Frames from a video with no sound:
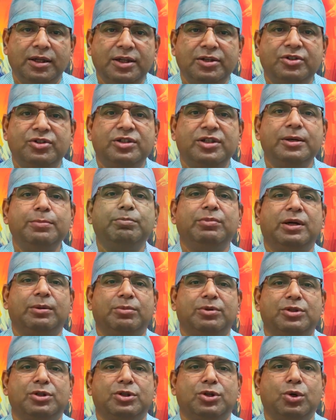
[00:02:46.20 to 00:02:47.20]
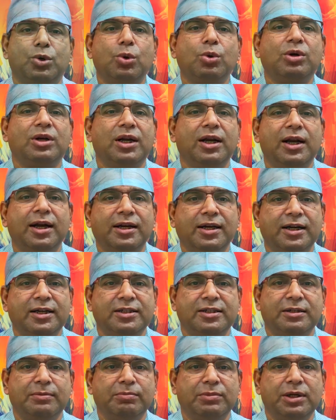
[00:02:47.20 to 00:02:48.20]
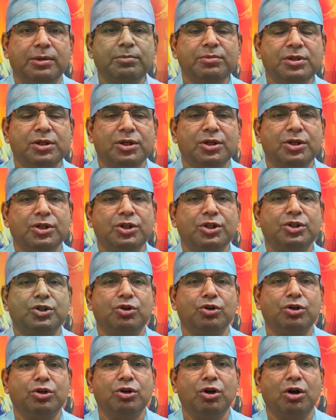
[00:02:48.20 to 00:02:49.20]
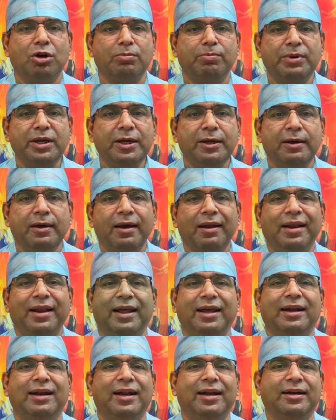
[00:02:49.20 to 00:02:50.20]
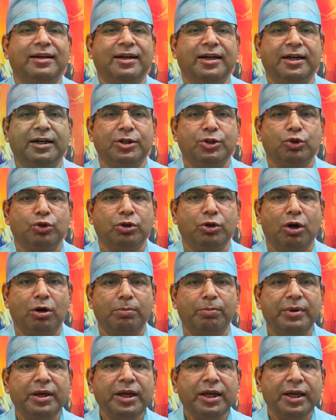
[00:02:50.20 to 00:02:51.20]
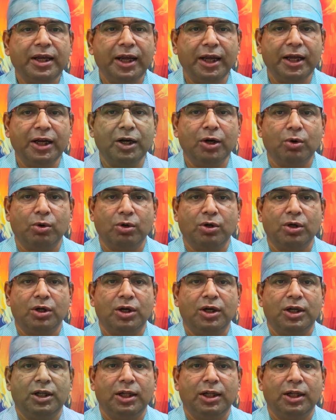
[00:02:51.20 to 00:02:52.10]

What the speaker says: these symptoms, stroke-related symptoms, should not be neglected, should not be ignored.